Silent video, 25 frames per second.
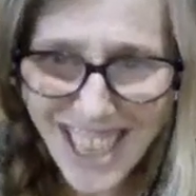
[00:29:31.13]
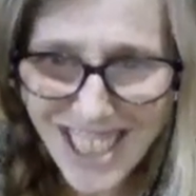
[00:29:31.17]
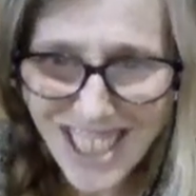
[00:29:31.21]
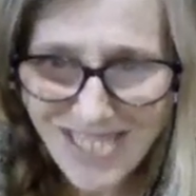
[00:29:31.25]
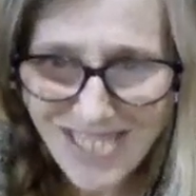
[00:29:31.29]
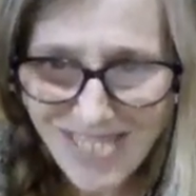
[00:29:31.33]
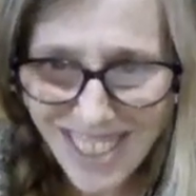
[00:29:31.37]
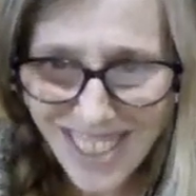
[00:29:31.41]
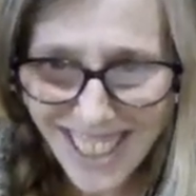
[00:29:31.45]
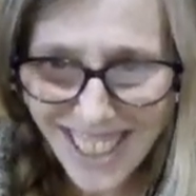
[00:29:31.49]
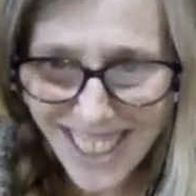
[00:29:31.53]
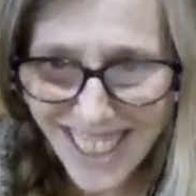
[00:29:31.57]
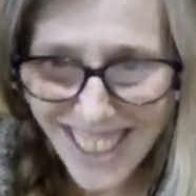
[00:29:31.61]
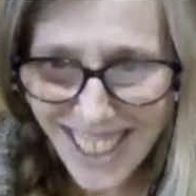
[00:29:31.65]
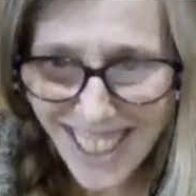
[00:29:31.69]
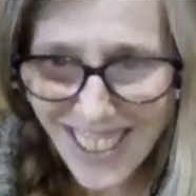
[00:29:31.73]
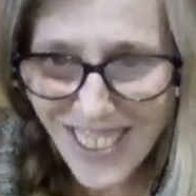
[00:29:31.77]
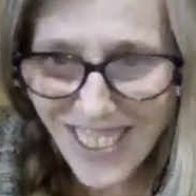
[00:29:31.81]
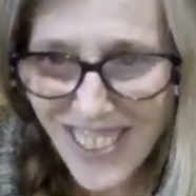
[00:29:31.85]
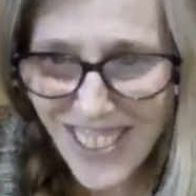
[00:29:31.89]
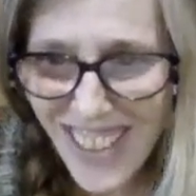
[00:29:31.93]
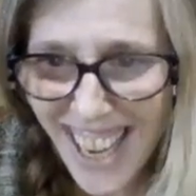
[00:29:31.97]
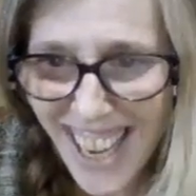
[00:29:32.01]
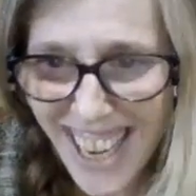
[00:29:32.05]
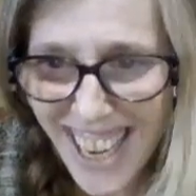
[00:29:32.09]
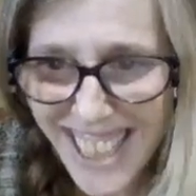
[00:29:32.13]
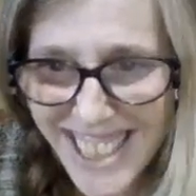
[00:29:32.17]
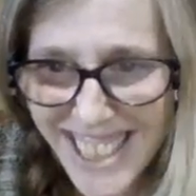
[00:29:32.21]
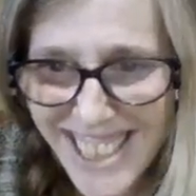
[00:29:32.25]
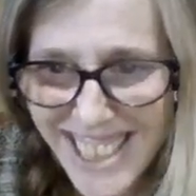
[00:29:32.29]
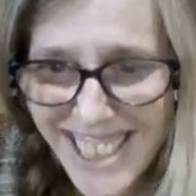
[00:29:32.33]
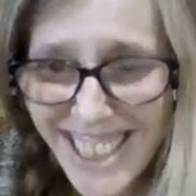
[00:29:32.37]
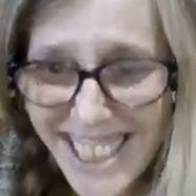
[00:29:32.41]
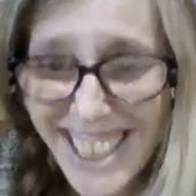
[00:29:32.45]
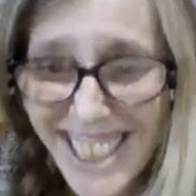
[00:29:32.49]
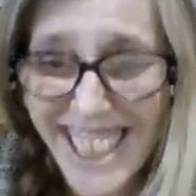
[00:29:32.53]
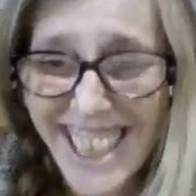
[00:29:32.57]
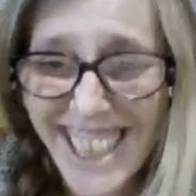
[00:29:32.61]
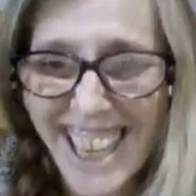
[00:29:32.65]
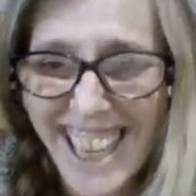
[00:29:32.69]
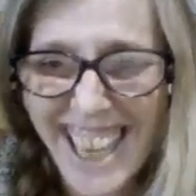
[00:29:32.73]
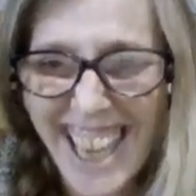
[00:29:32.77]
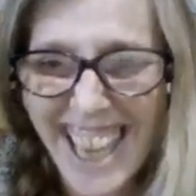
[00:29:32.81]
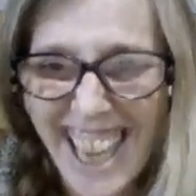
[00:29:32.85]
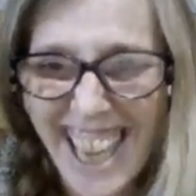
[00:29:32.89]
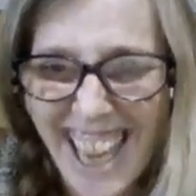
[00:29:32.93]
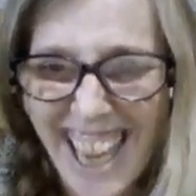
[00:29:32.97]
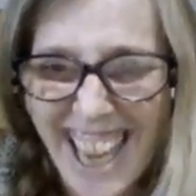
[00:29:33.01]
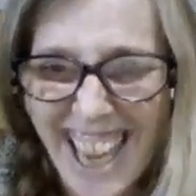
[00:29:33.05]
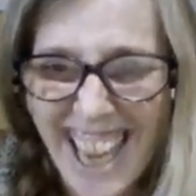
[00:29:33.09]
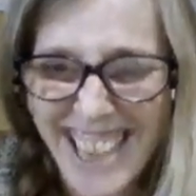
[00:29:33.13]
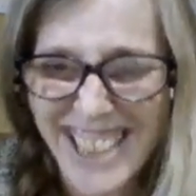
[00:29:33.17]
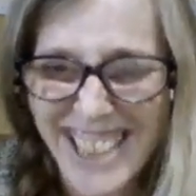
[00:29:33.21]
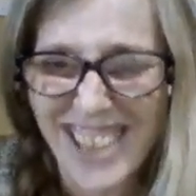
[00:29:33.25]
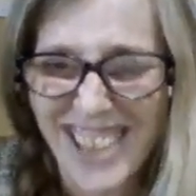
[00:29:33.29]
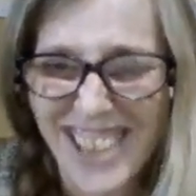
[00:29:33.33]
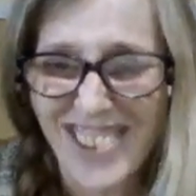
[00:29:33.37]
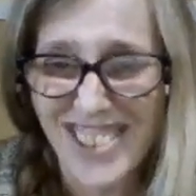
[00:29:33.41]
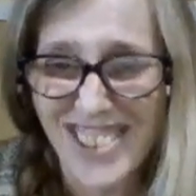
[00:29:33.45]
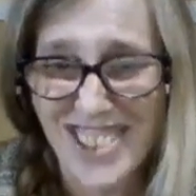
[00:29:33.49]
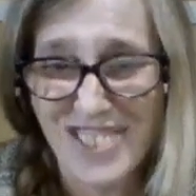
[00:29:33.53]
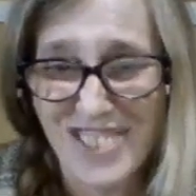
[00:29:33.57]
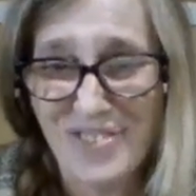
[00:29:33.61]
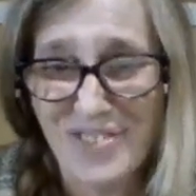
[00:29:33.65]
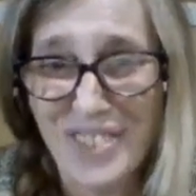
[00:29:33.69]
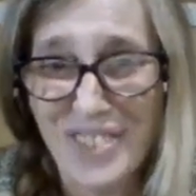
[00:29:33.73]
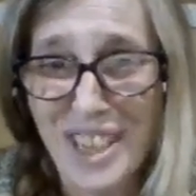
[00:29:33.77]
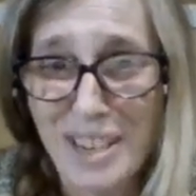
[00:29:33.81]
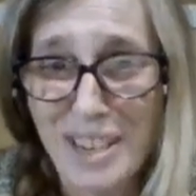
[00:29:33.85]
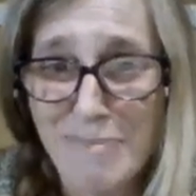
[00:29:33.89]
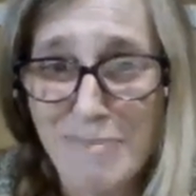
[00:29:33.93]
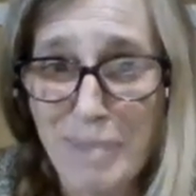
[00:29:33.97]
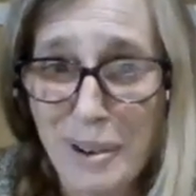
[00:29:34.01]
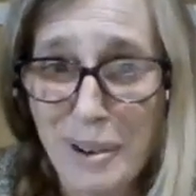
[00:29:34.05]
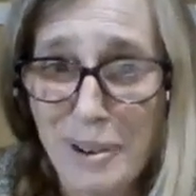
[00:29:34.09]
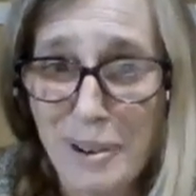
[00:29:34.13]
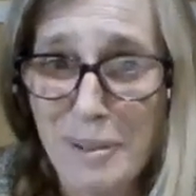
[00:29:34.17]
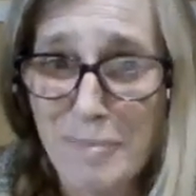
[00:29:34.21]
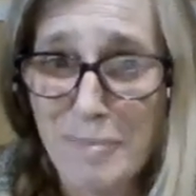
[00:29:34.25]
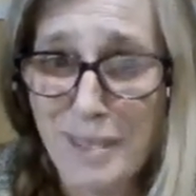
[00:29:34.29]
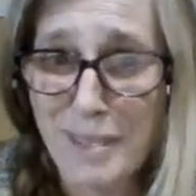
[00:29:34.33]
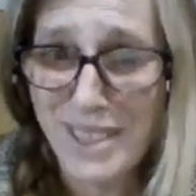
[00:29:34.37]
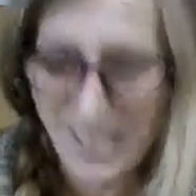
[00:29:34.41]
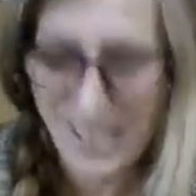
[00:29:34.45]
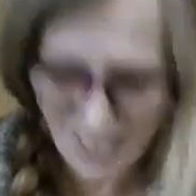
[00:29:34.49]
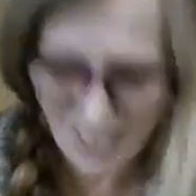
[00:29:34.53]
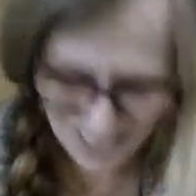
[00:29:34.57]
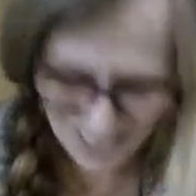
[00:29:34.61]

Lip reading: it. Oh, thanks. I know, it's a funny poem, isn't